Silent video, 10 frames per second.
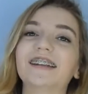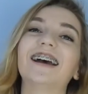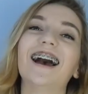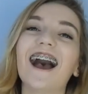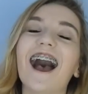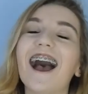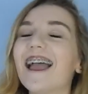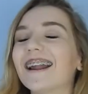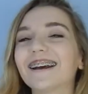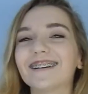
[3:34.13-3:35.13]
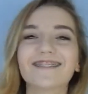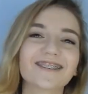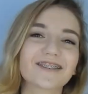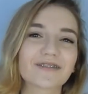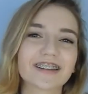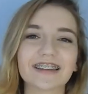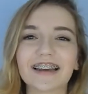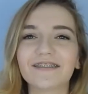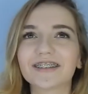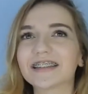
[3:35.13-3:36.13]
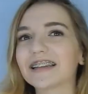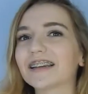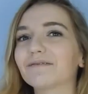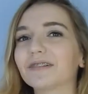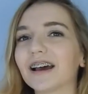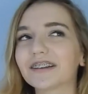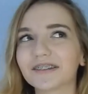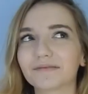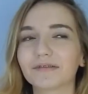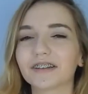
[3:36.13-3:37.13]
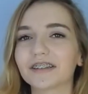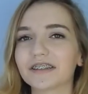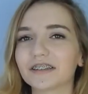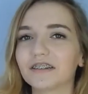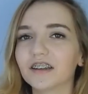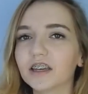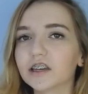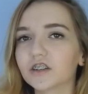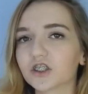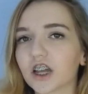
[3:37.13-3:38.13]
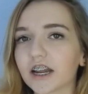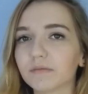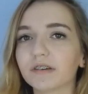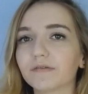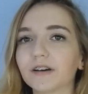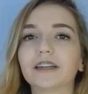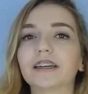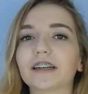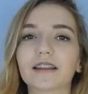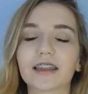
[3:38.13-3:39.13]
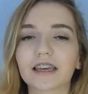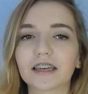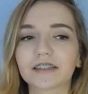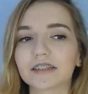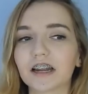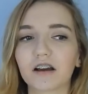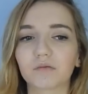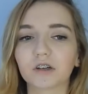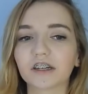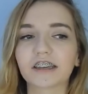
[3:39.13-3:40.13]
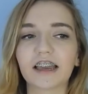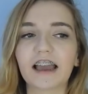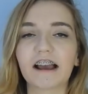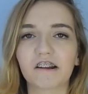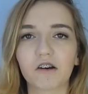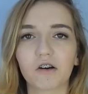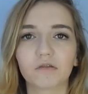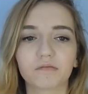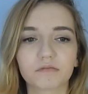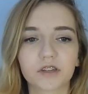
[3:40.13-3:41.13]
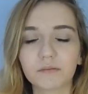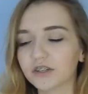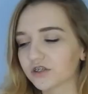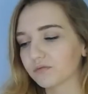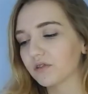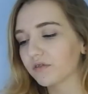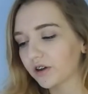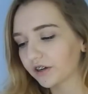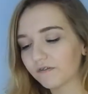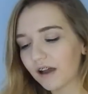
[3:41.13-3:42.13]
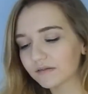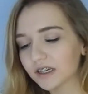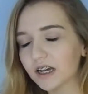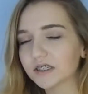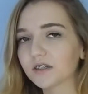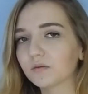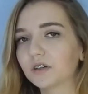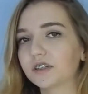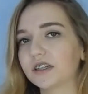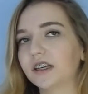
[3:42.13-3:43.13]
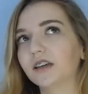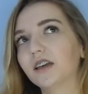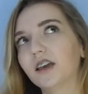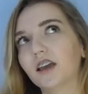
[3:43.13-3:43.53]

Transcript: And I know those weren't the names in there, but I just wanted to try to be funny, and I think it did not work at all. Let me just move on. 5 Sauce or 1D?